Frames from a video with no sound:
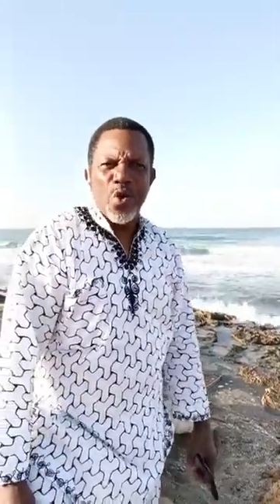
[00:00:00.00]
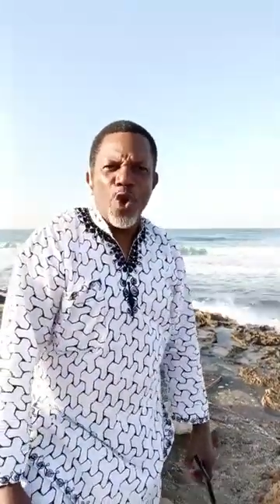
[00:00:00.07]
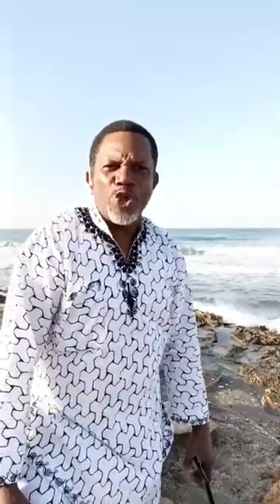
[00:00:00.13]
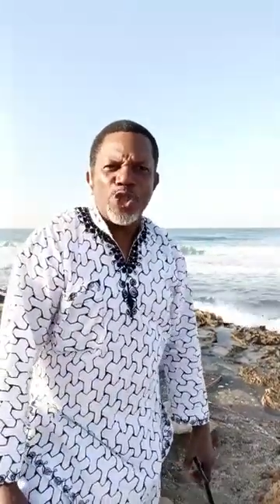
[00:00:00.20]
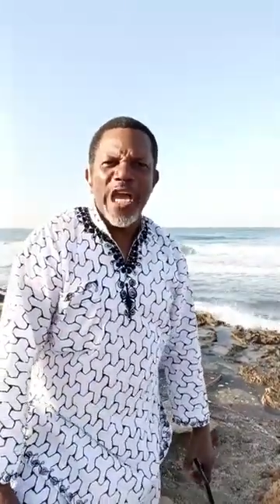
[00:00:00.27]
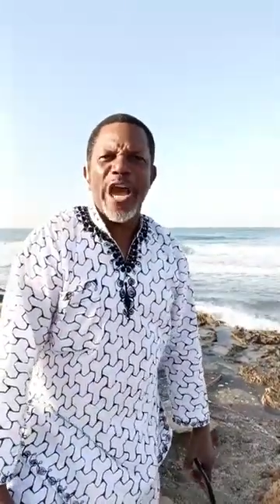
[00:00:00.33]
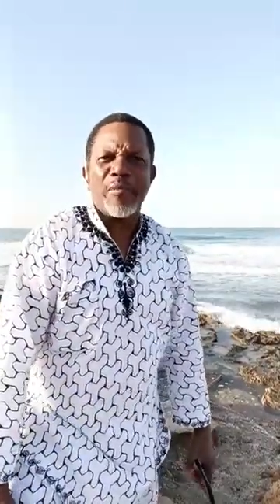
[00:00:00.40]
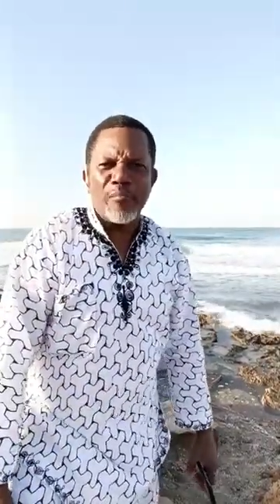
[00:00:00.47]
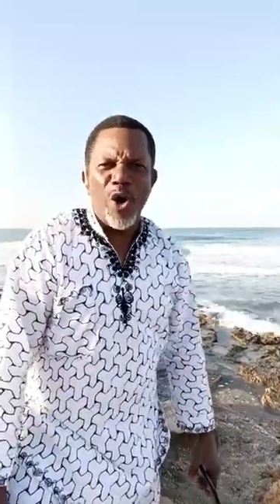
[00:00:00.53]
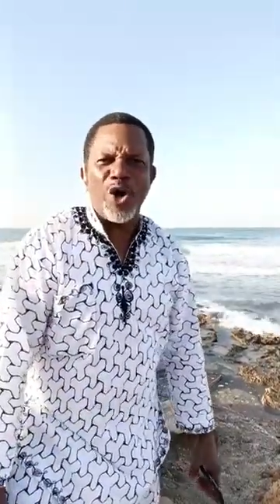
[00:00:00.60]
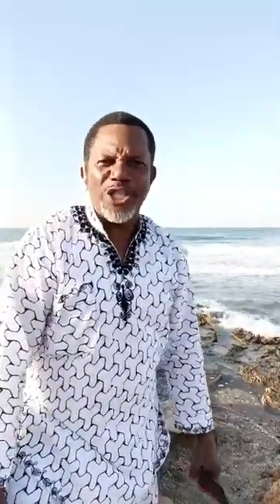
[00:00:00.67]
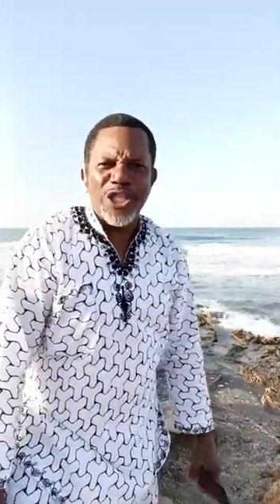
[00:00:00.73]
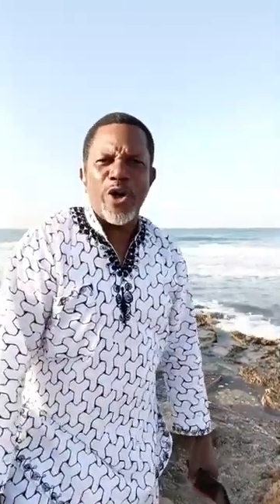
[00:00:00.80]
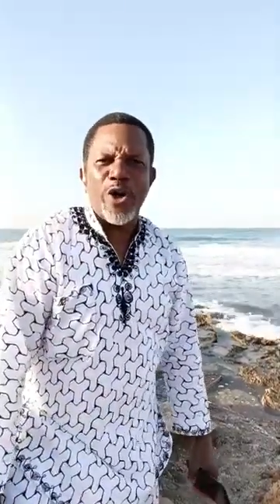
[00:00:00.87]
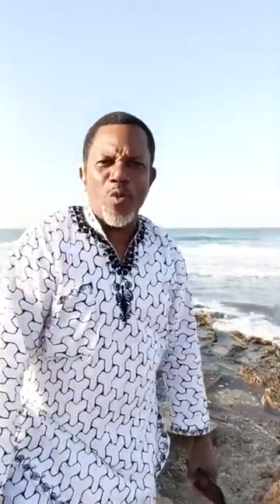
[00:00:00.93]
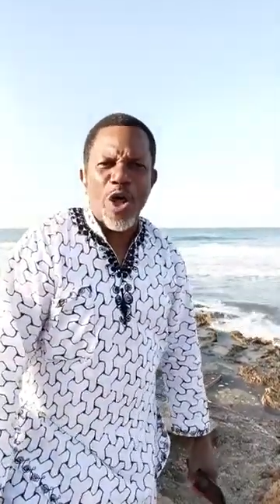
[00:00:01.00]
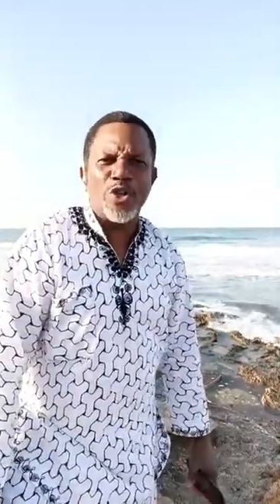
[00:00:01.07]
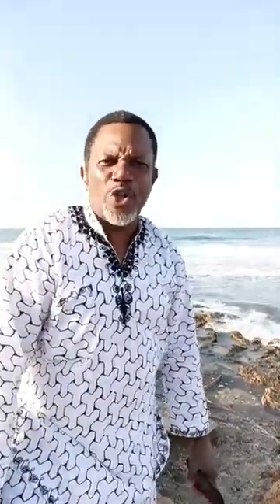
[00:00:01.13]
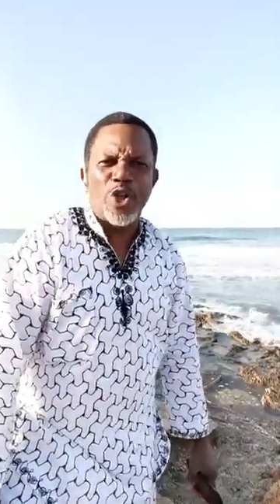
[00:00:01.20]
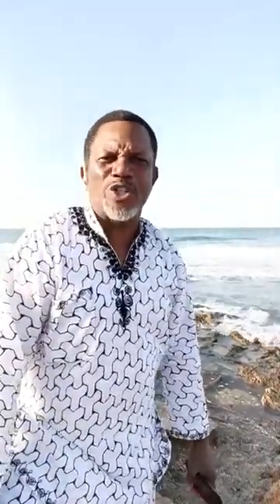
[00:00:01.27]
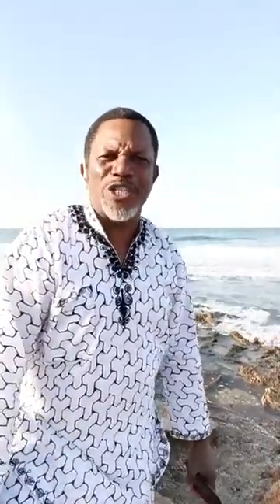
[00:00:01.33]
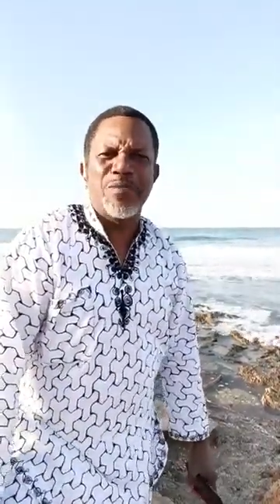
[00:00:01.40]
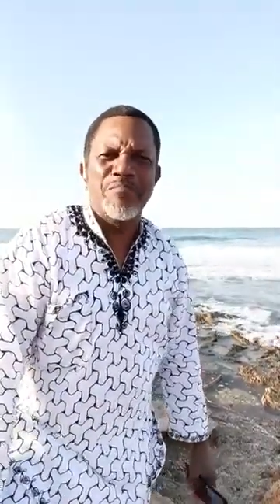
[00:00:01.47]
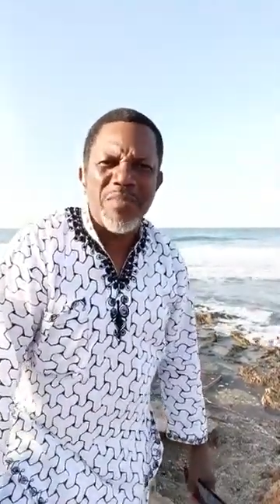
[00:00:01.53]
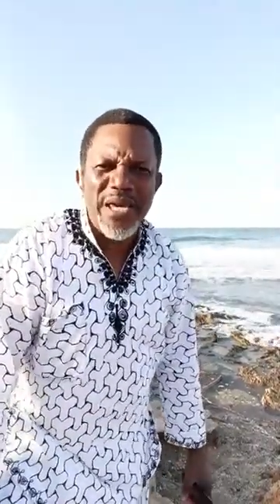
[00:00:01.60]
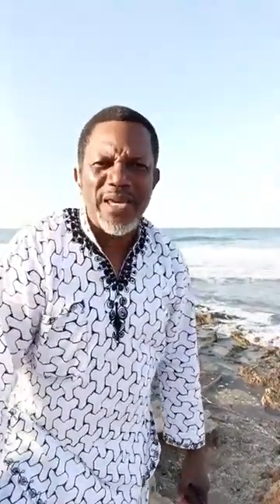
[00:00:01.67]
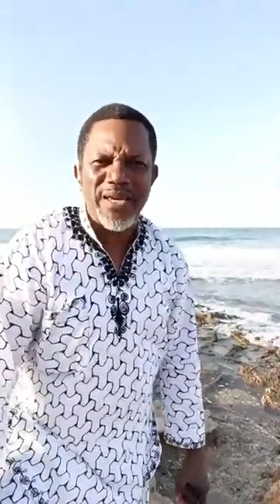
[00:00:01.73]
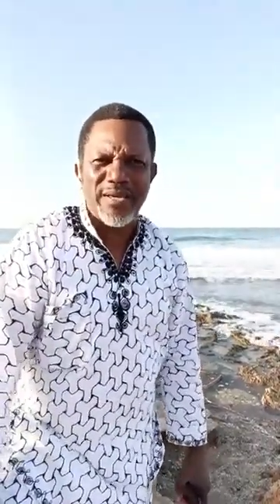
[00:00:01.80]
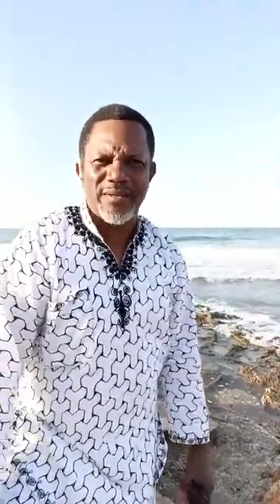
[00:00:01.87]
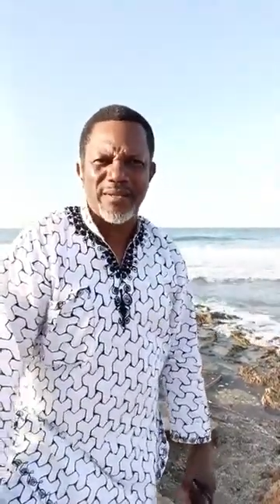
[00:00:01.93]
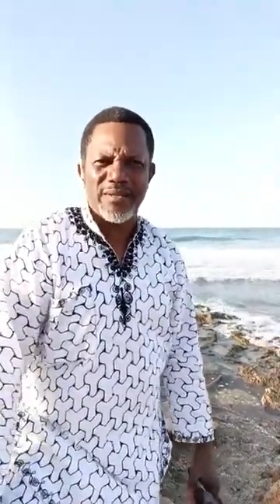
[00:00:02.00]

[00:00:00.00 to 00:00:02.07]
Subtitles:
Oye, what does it mean?